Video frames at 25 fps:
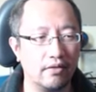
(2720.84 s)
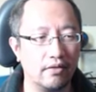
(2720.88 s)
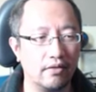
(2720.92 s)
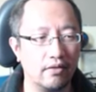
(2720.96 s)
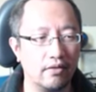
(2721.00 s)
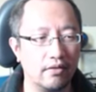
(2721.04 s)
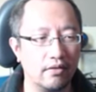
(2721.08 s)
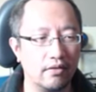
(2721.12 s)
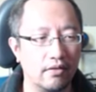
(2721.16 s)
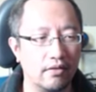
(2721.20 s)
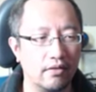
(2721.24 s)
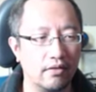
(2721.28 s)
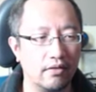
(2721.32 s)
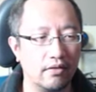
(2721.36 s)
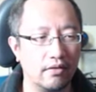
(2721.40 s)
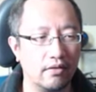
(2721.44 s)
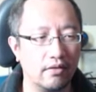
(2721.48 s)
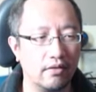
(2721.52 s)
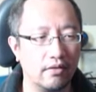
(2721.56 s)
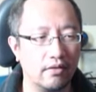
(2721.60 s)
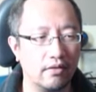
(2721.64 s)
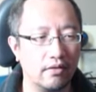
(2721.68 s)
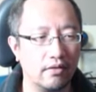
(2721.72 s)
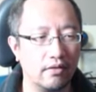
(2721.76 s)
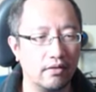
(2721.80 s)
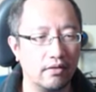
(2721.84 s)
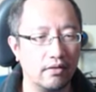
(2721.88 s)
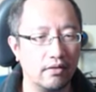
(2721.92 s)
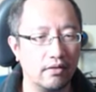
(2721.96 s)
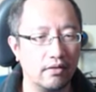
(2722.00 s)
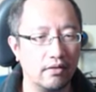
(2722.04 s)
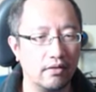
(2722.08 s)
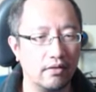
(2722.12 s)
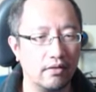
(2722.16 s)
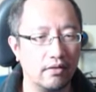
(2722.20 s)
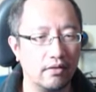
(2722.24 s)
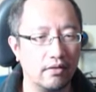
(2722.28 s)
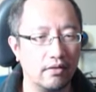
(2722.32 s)

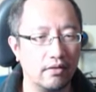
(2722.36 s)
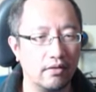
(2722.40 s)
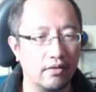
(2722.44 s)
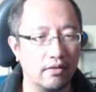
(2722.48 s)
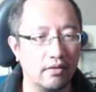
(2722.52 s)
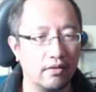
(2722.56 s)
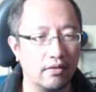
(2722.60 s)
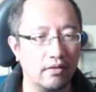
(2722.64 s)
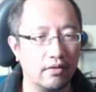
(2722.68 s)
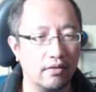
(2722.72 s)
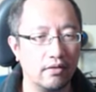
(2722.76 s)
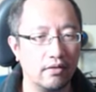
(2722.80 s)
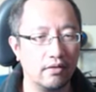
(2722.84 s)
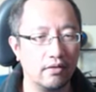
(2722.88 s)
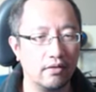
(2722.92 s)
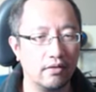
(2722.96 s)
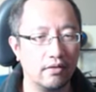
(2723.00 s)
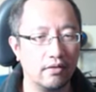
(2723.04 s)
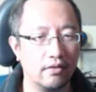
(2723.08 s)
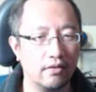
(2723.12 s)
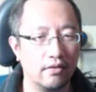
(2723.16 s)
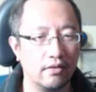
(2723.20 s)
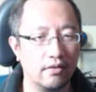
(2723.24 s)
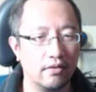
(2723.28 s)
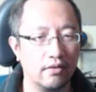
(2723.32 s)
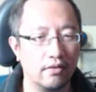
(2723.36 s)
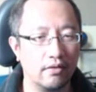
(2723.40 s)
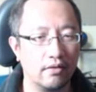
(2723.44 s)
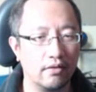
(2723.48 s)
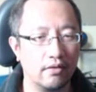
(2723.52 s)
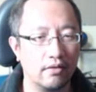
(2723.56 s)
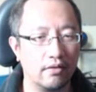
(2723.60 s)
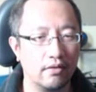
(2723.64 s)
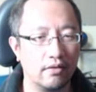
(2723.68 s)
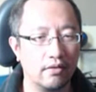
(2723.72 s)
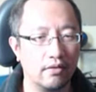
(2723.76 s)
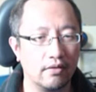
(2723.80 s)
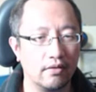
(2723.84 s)

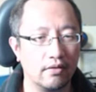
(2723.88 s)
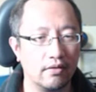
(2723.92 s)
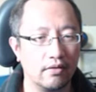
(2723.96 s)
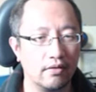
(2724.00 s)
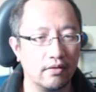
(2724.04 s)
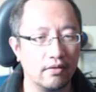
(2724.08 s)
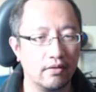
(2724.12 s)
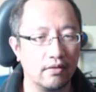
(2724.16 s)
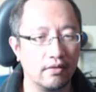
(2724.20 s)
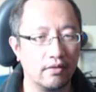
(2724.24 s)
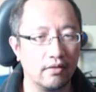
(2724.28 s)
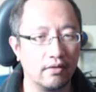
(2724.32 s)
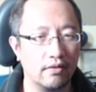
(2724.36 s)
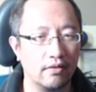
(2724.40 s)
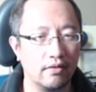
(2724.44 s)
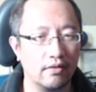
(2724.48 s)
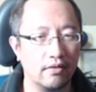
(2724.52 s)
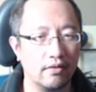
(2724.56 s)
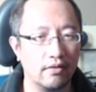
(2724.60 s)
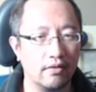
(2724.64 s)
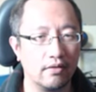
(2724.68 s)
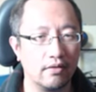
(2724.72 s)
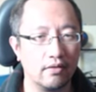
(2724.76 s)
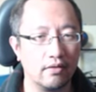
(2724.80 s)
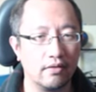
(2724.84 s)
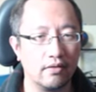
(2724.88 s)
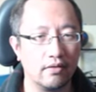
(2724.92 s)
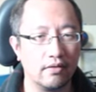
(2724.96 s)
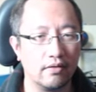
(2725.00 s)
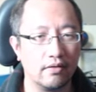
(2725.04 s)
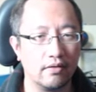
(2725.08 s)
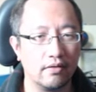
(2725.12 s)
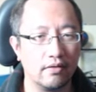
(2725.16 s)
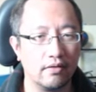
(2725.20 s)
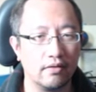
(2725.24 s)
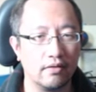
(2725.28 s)
[no speech]